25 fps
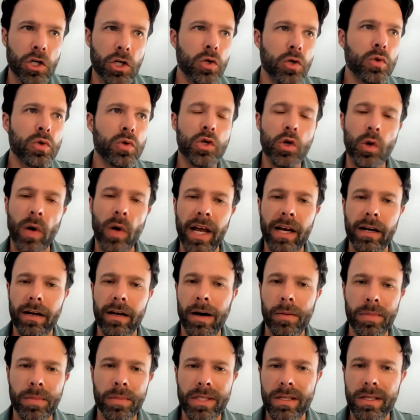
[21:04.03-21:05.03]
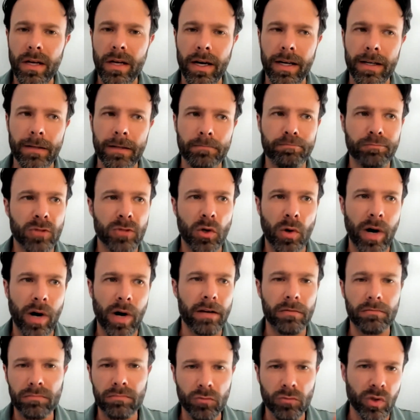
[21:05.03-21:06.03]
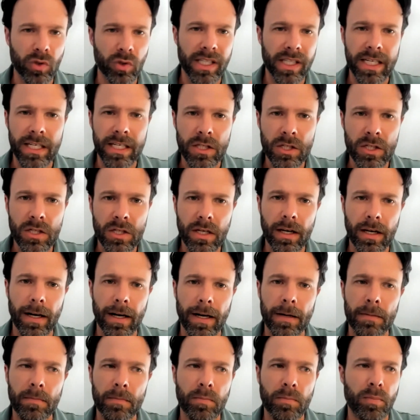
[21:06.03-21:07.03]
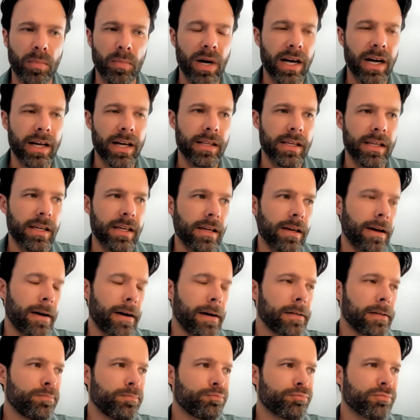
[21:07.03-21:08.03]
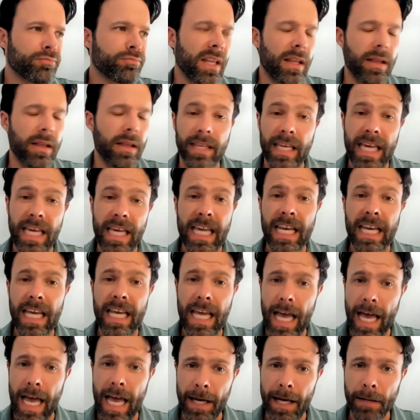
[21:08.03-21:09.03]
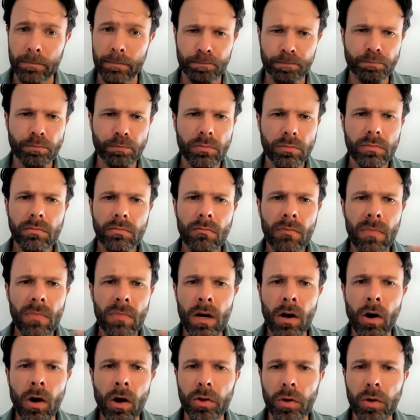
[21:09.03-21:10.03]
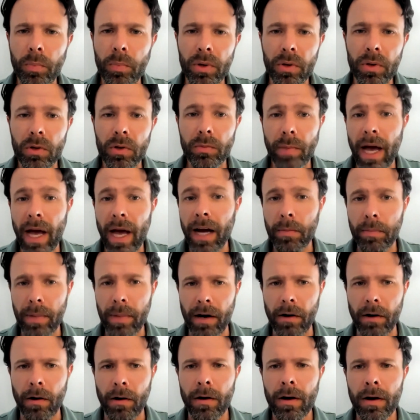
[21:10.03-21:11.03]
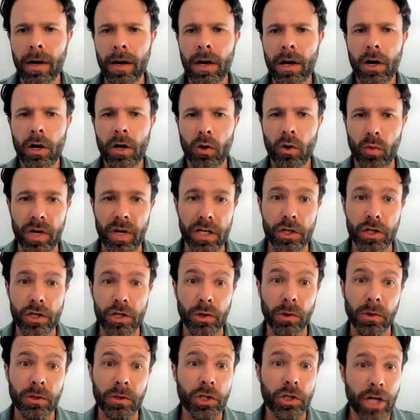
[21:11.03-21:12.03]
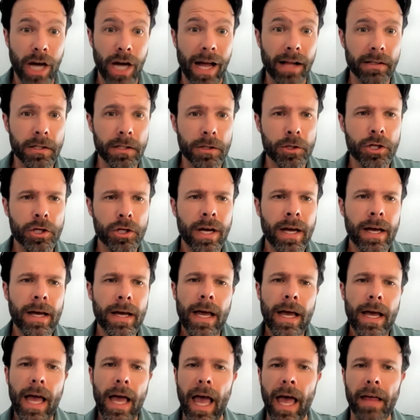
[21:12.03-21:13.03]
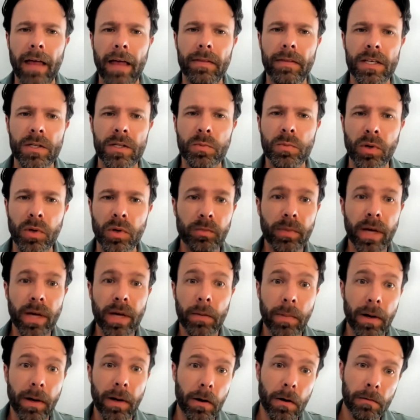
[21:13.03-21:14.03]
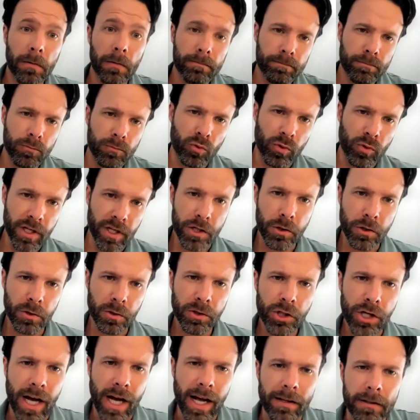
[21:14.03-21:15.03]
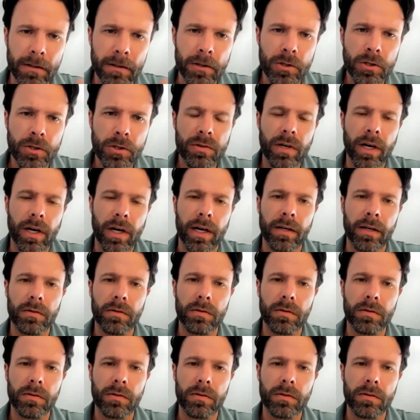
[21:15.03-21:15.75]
huge grant released by the EDA called the Build Back Better Regional Challenge. And this Build Back Better Regional Challenge